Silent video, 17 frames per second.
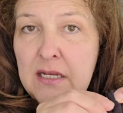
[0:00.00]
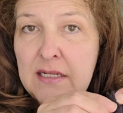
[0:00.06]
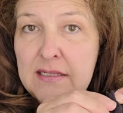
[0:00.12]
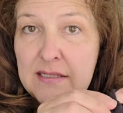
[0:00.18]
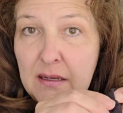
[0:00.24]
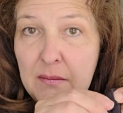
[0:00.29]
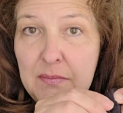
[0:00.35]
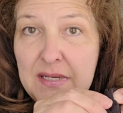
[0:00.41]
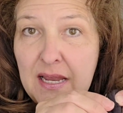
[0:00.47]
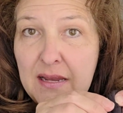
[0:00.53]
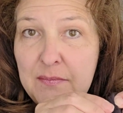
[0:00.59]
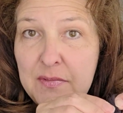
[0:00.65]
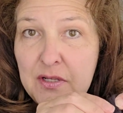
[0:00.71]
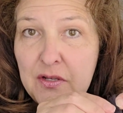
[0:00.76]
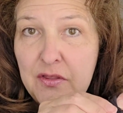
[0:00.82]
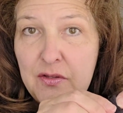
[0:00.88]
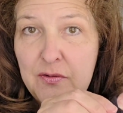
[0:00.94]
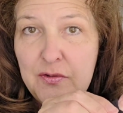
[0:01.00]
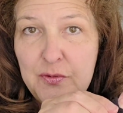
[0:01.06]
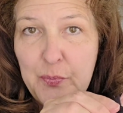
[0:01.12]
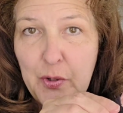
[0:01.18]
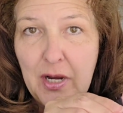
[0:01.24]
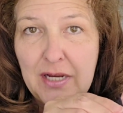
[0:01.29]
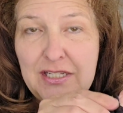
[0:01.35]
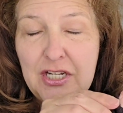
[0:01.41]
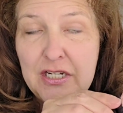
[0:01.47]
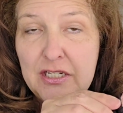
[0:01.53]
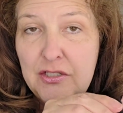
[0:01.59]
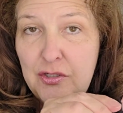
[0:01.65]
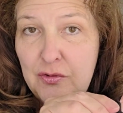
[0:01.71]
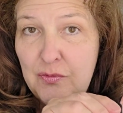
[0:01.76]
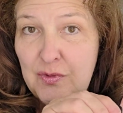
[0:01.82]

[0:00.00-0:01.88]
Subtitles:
Sometimes on those projects you